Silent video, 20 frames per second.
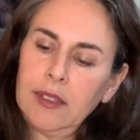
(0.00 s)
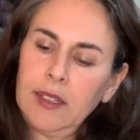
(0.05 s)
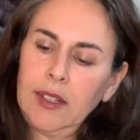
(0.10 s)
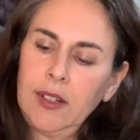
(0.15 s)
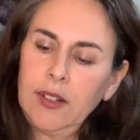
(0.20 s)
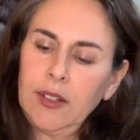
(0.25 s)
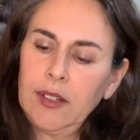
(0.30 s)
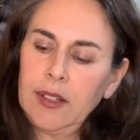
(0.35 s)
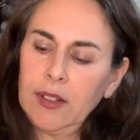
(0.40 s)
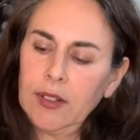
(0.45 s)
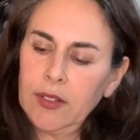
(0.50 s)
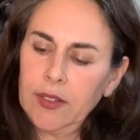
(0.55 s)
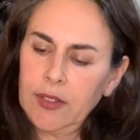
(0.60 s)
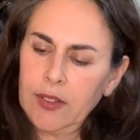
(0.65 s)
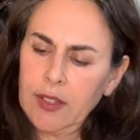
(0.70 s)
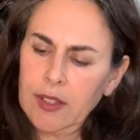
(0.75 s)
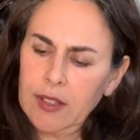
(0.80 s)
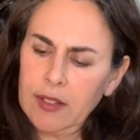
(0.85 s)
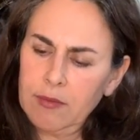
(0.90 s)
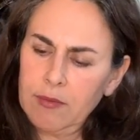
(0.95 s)
here it is
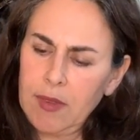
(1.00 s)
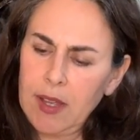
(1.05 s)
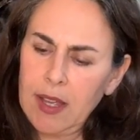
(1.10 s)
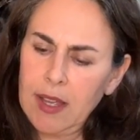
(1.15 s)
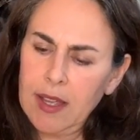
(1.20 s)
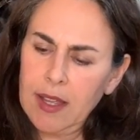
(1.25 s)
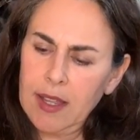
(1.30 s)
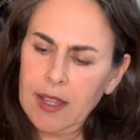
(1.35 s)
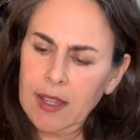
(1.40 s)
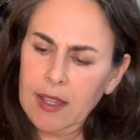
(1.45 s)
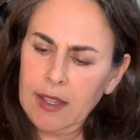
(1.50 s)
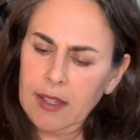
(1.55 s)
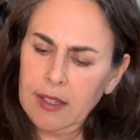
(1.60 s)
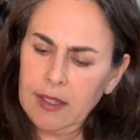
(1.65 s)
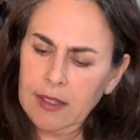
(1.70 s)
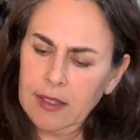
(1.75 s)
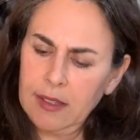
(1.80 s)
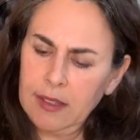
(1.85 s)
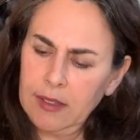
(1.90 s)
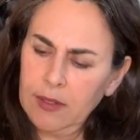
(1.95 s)
on my,
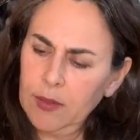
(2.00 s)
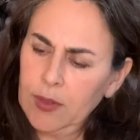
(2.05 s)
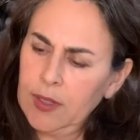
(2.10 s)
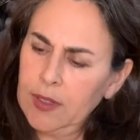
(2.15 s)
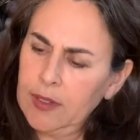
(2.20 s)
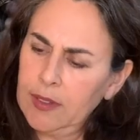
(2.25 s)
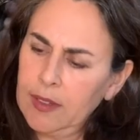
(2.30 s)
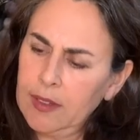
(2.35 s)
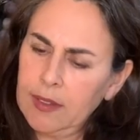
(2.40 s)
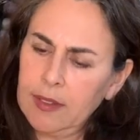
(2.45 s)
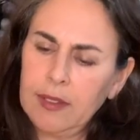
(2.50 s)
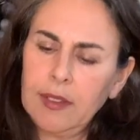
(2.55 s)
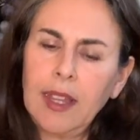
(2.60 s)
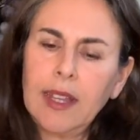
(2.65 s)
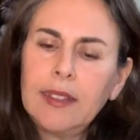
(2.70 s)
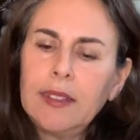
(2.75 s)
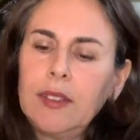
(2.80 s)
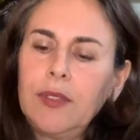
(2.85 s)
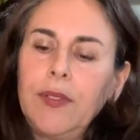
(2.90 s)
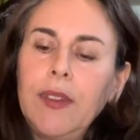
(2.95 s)
what is this,
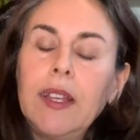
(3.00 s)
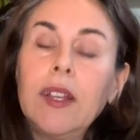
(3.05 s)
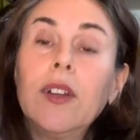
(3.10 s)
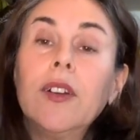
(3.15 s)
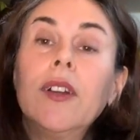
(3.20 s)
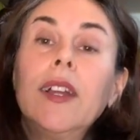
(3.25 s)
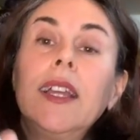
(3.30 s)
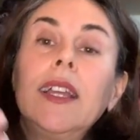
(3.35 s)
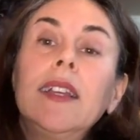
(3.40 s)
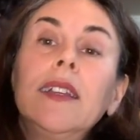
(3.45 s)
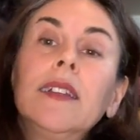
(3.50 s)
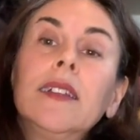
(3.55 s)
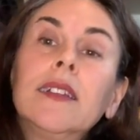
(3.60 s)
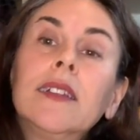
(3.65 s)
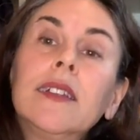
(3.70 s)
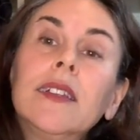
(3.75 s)
Lux Fingering.